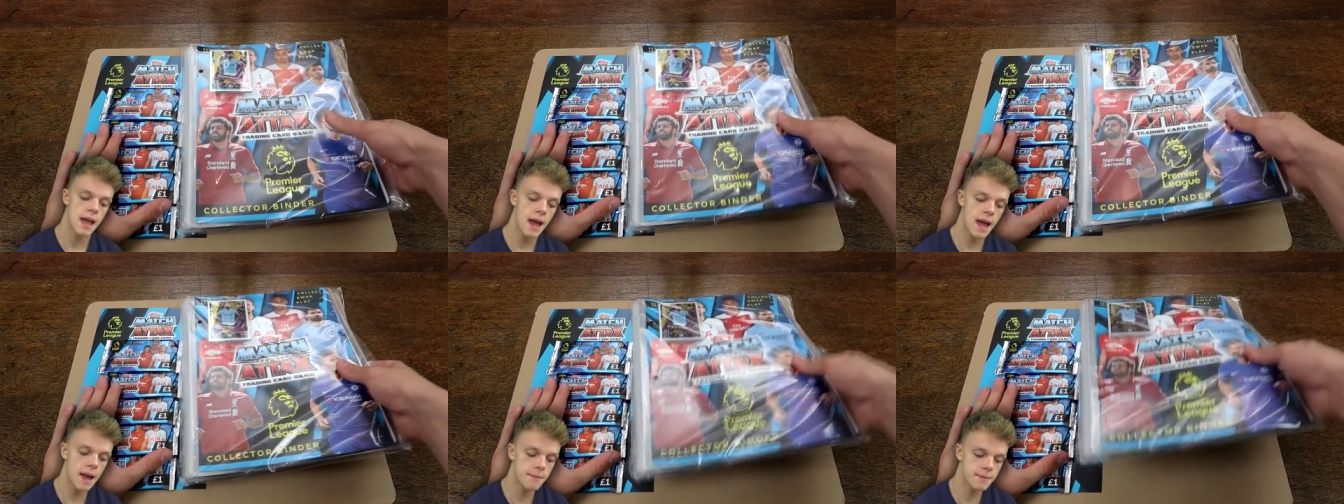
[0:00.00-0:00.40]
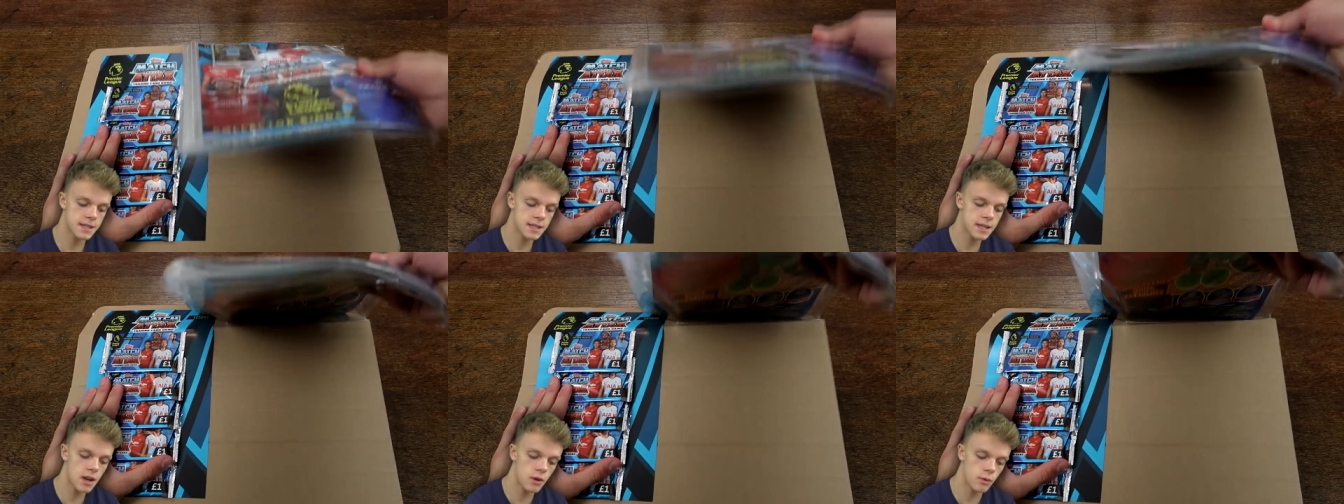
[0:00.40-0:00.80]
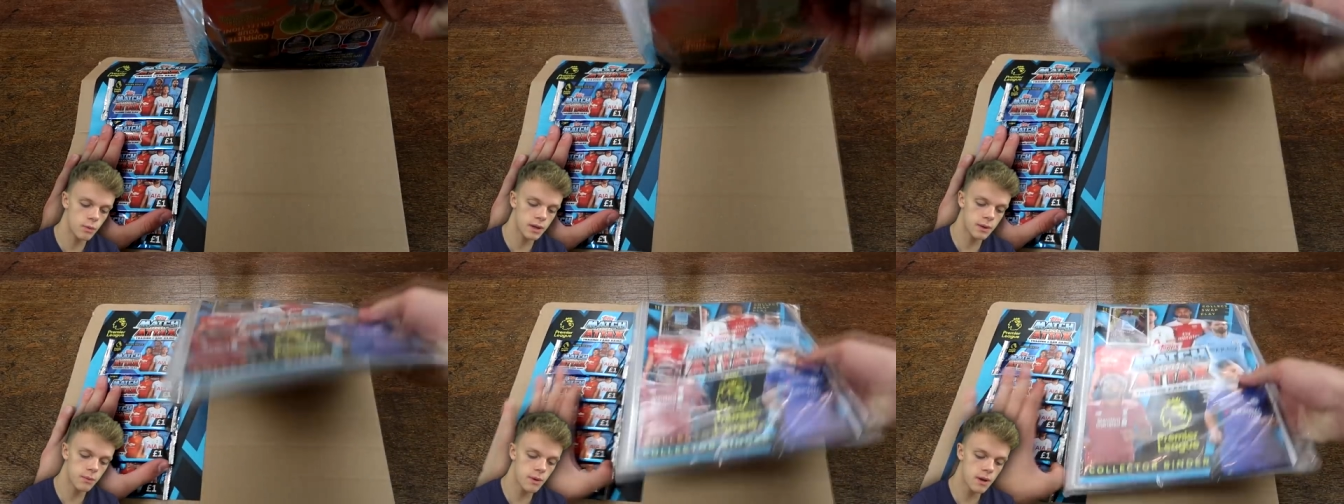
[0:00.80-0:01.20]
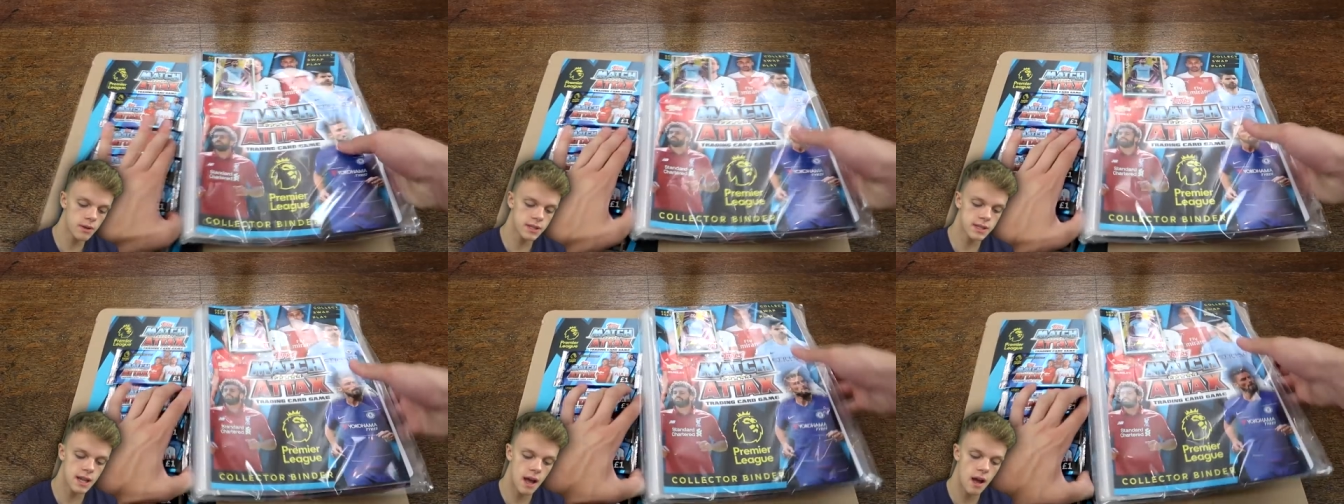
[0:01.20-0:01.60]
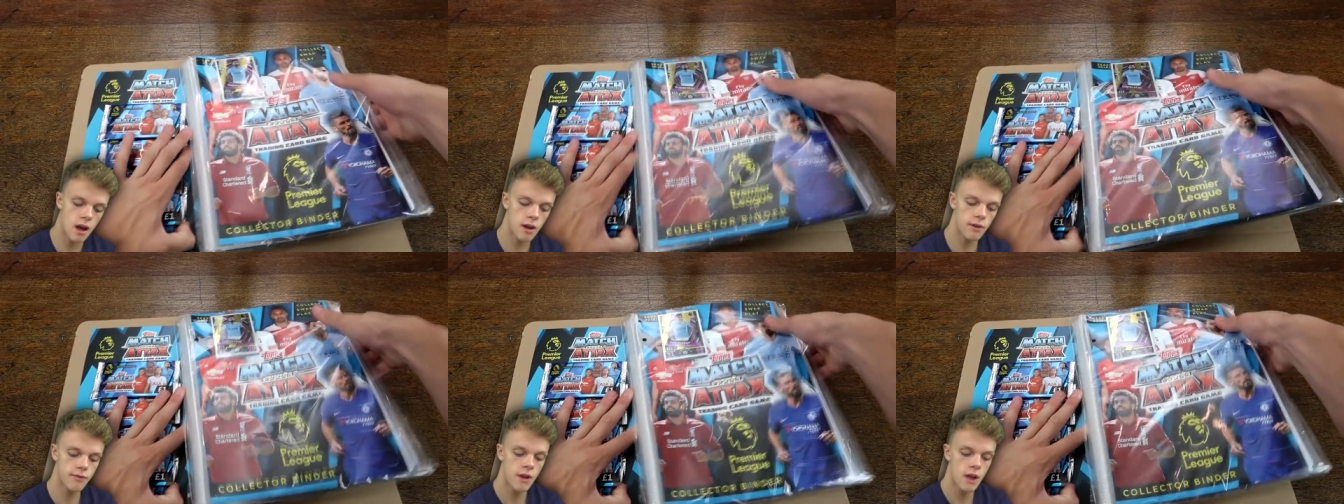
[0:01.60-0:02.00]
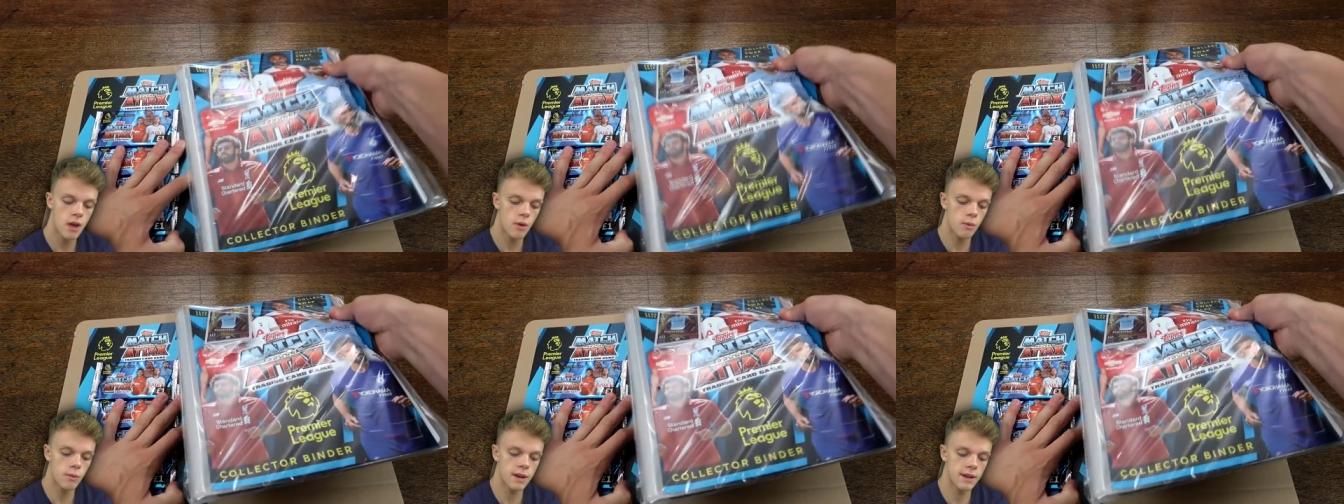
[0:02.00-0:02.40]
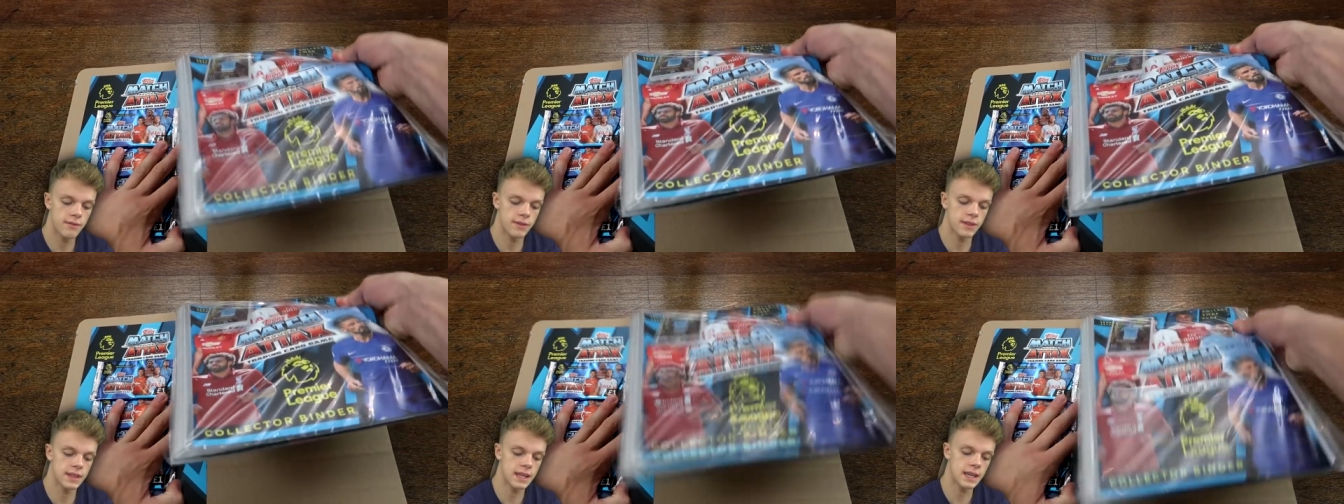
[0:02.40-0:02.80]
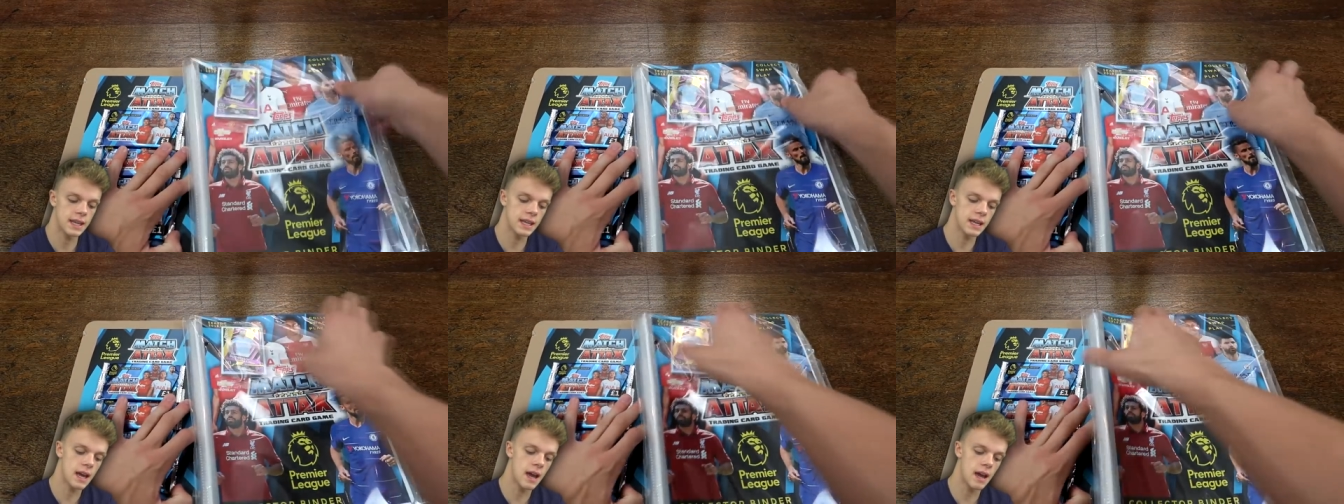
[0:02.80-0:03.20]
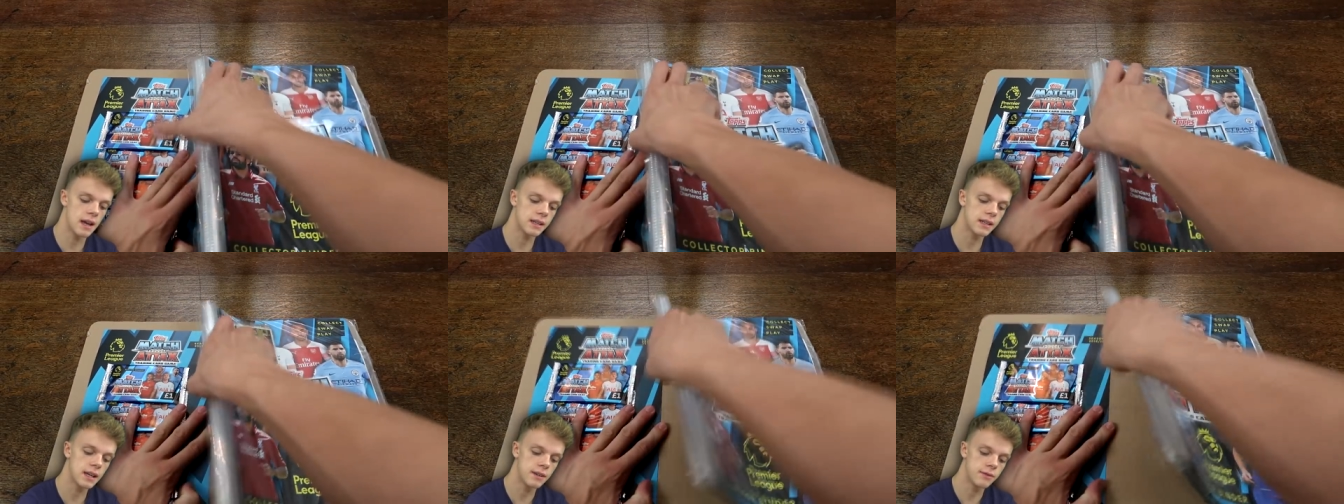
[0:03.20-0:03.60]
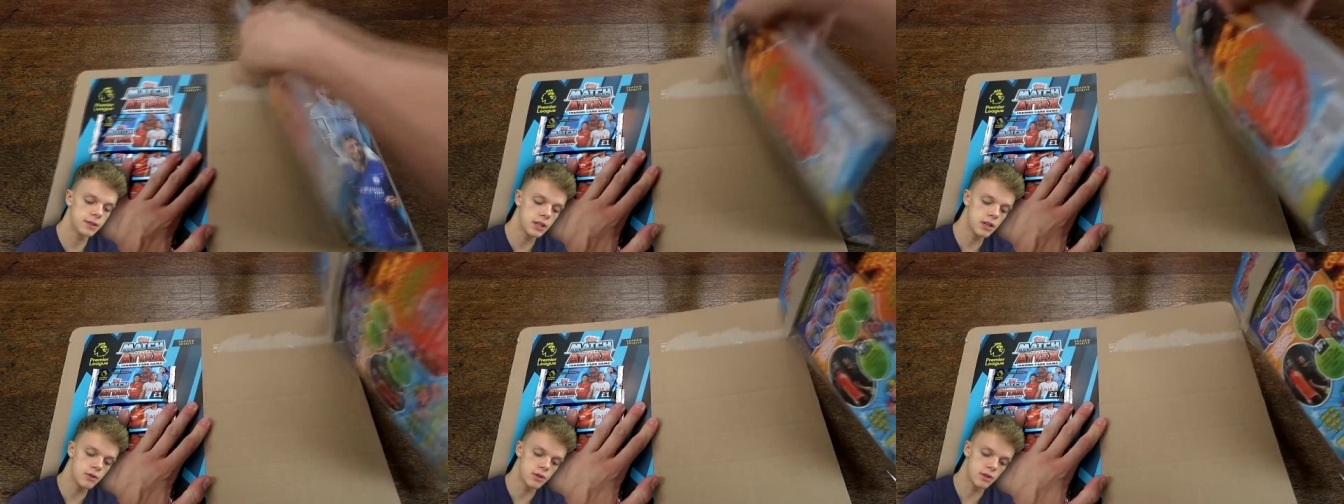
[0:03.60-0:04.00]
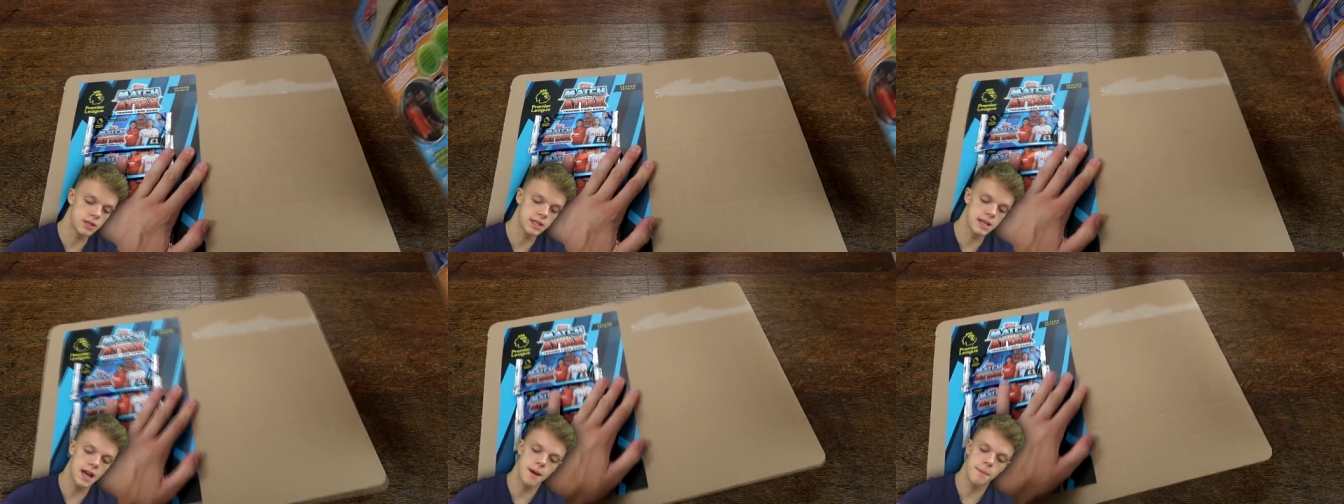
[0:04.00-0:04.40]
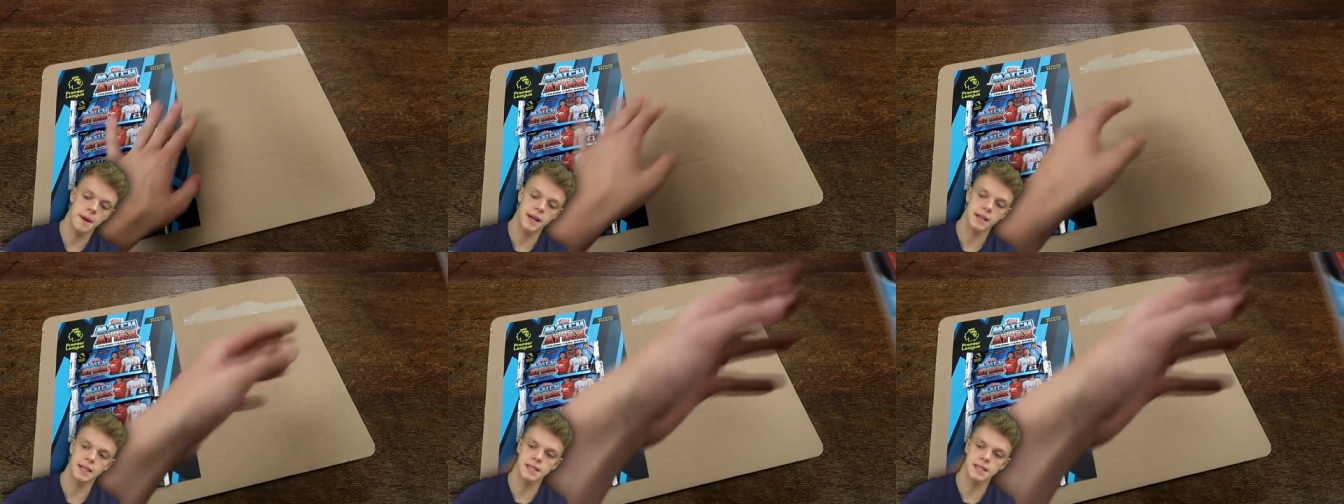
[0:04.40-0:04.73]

Um, so, we will start off with the uh, kind of usual starter pack